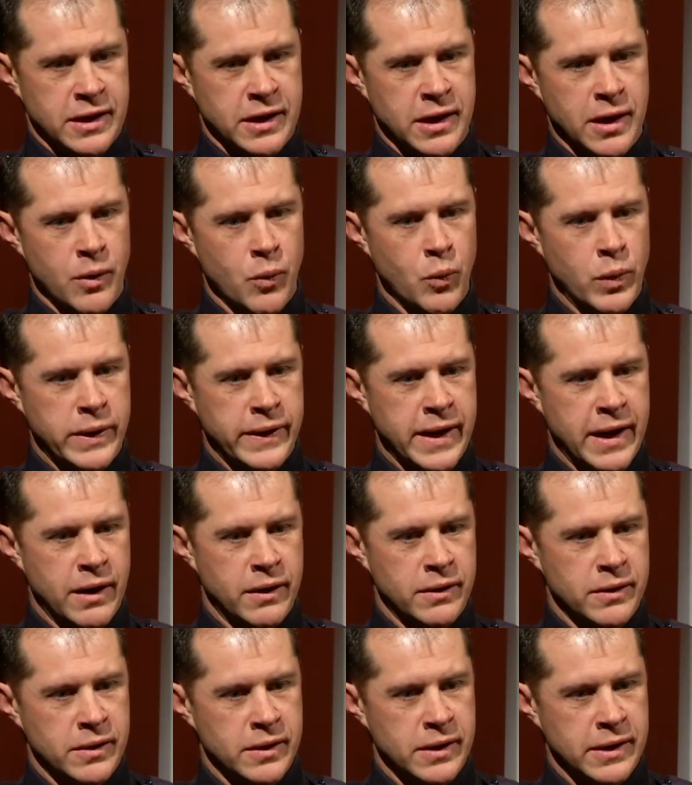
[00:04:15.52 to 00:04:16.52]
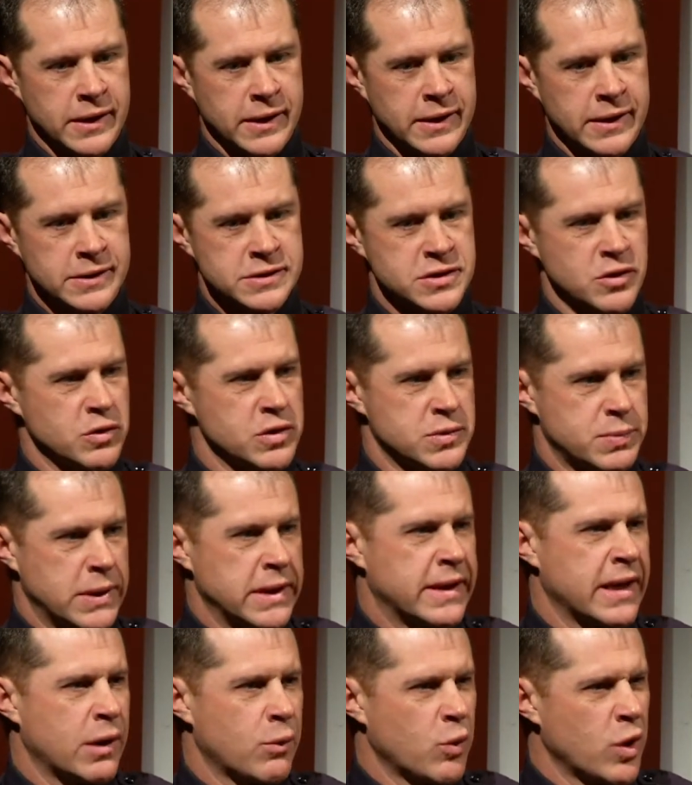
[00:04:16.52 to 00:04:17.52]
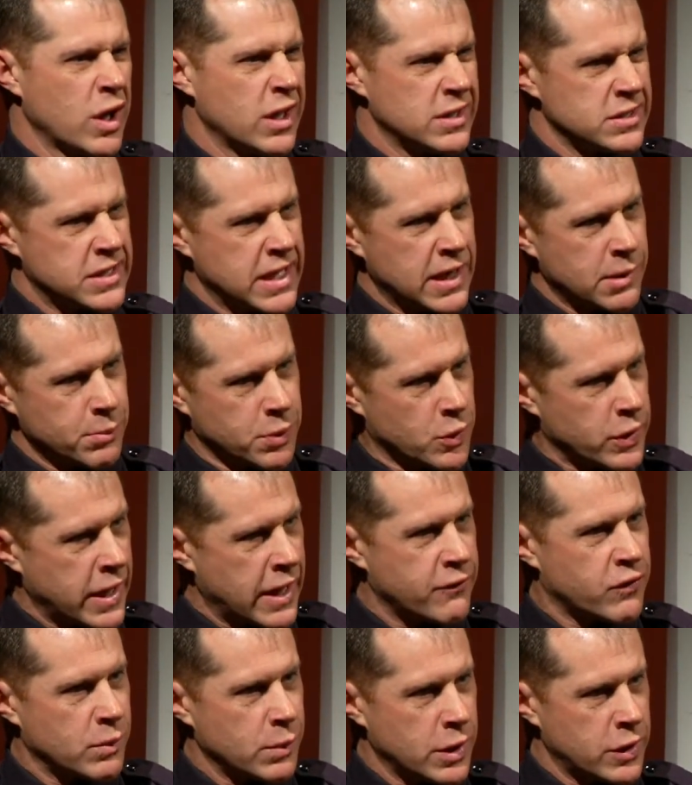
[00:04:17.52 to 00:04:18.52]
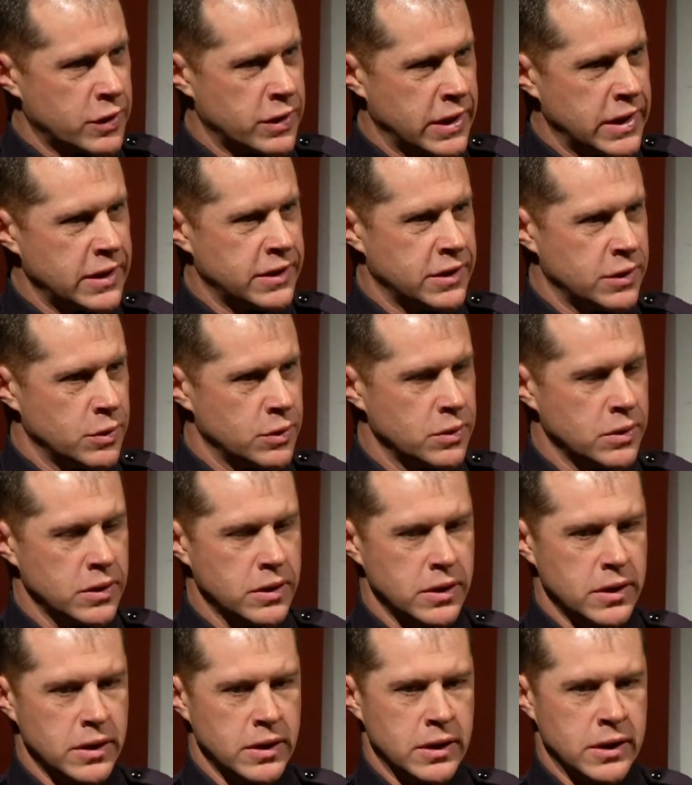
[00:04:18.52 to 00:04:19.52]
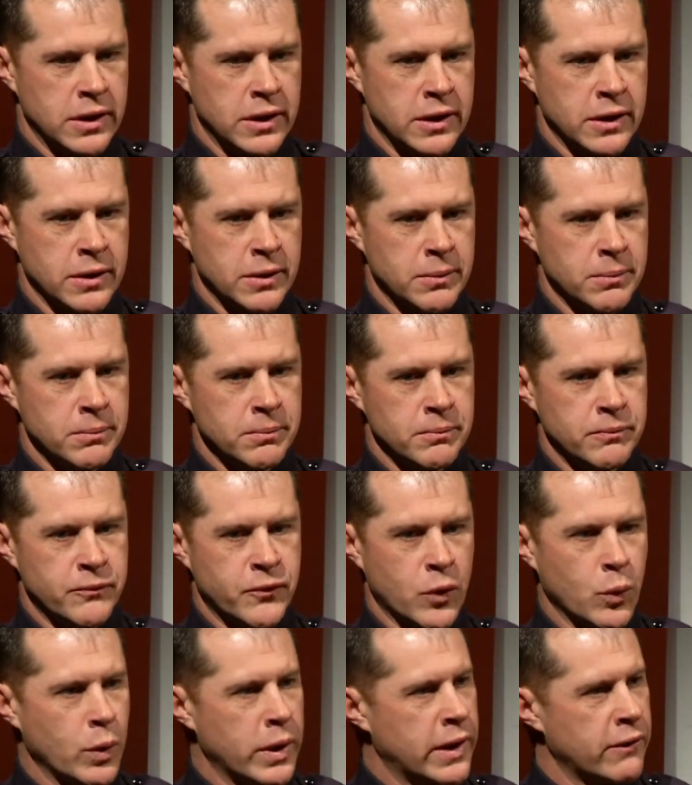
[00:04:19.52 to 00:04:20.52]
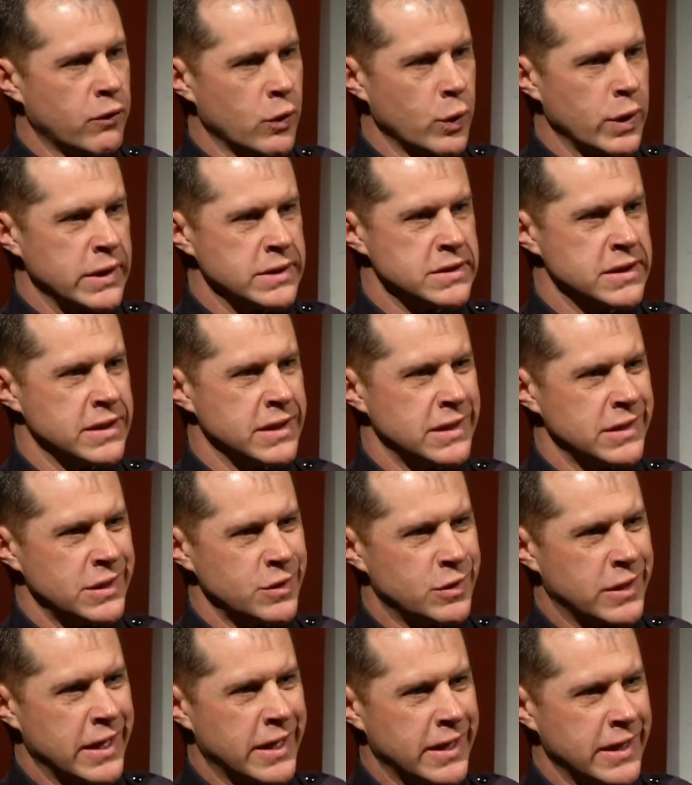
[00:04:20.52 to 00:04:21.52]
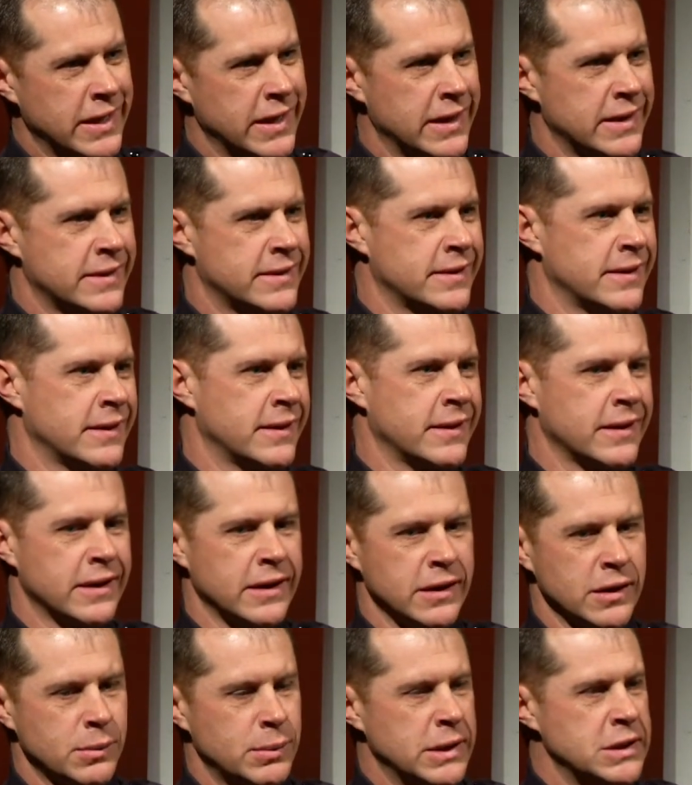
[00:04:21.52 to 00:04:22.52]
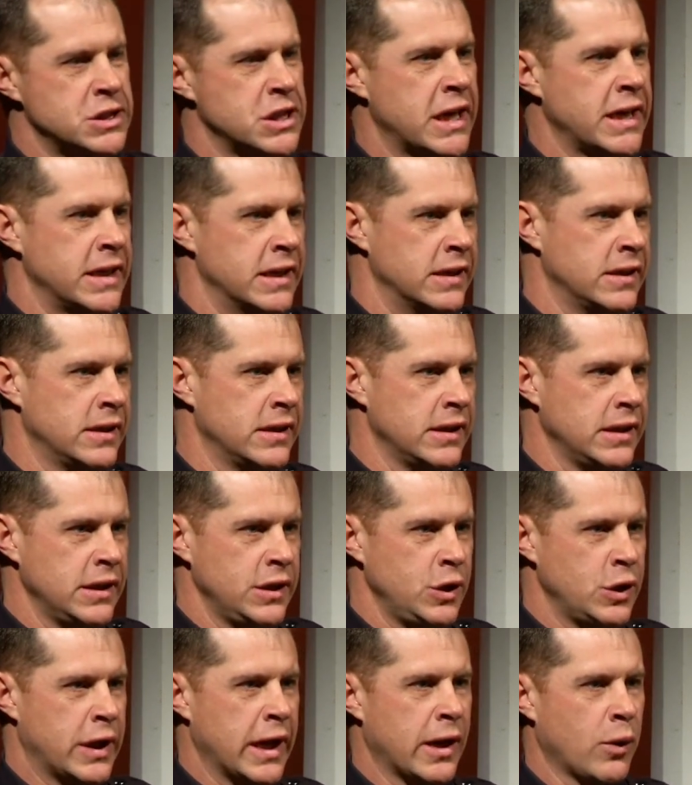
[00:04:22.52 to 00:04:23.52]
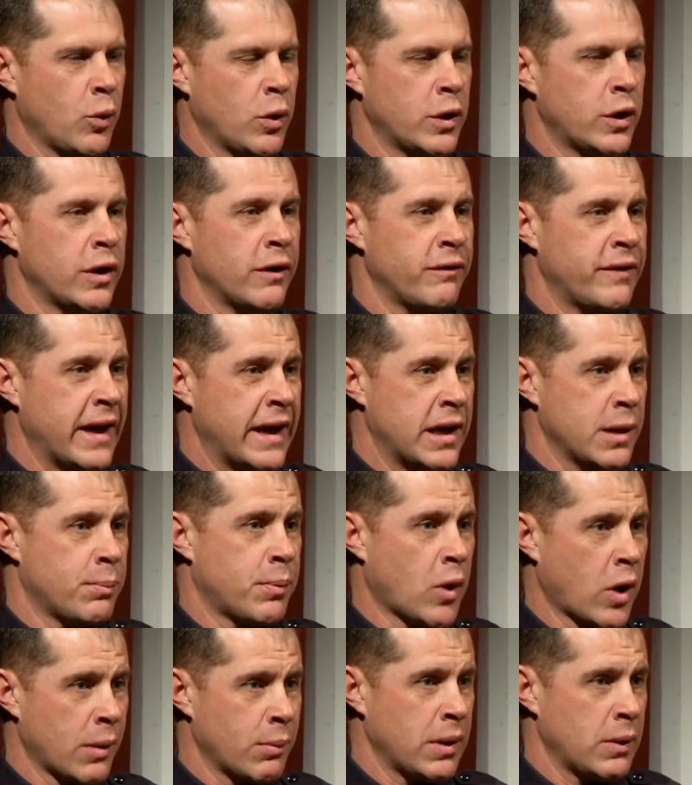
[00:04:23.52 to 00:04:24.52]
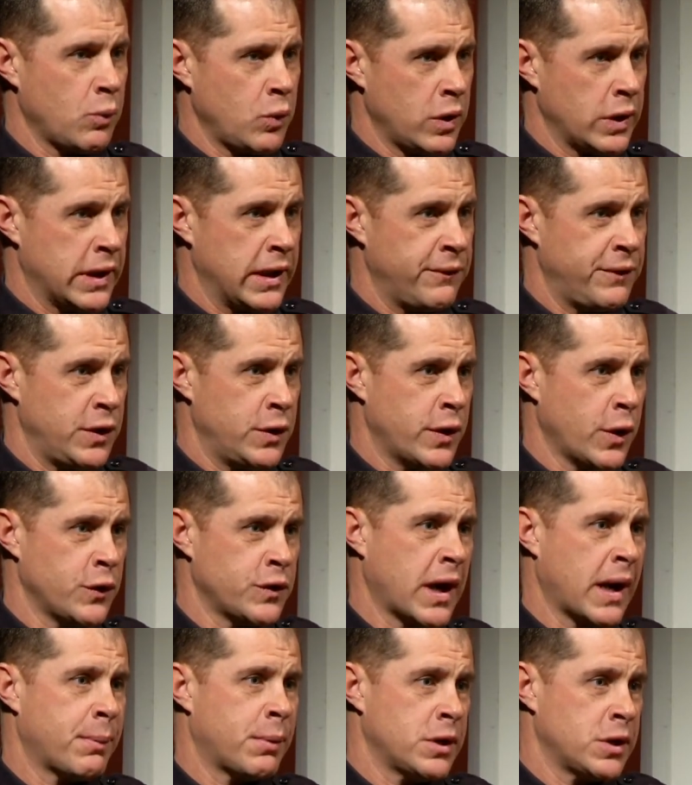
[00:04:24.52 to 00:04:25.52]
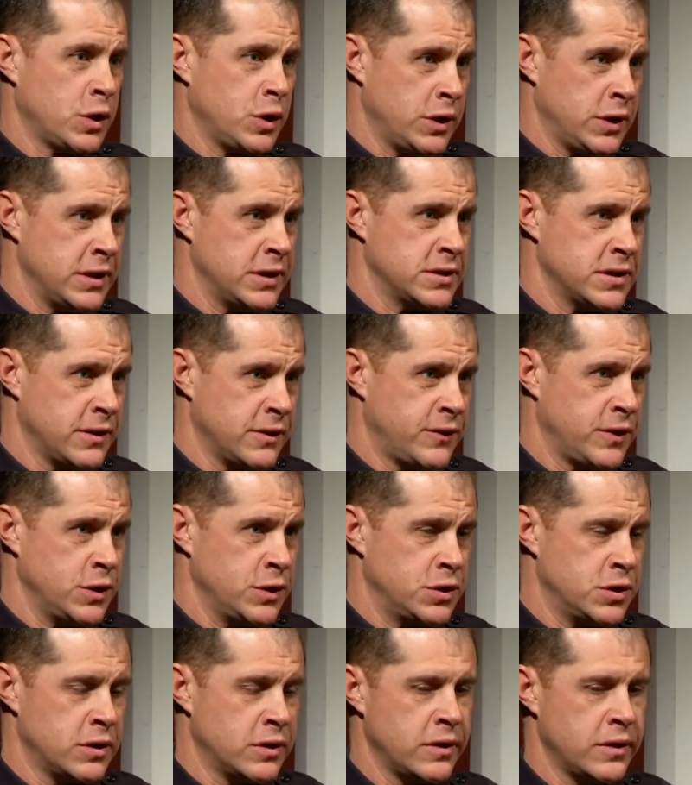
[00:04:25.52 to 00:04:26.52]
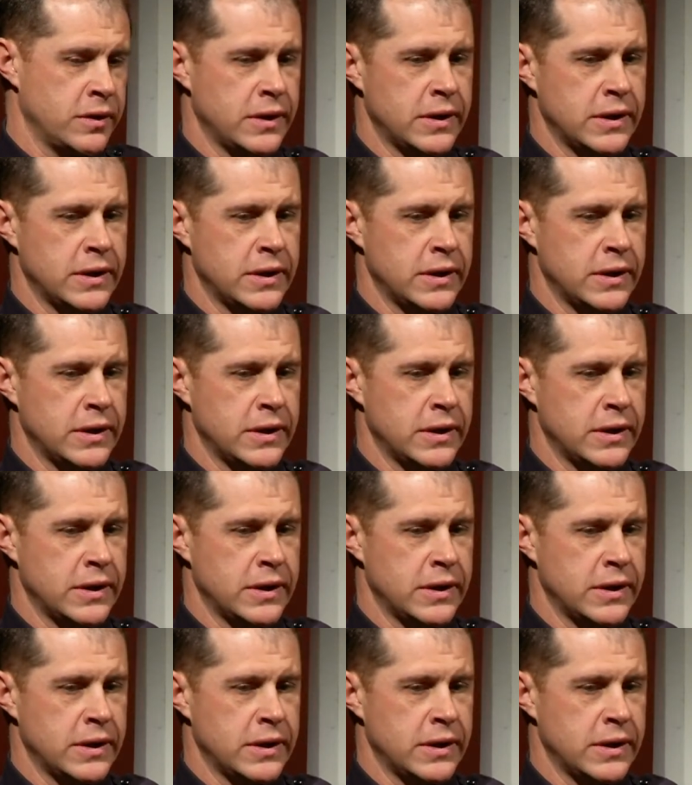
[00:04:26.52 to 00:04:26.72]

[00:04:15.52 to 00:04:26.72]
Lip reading: When that, so to speak, that rug is kind of pulled out from underneath you for whatever reason, then you kind of get a little bit jaded. You kind of wonder if that department will give you those opportunities in the future.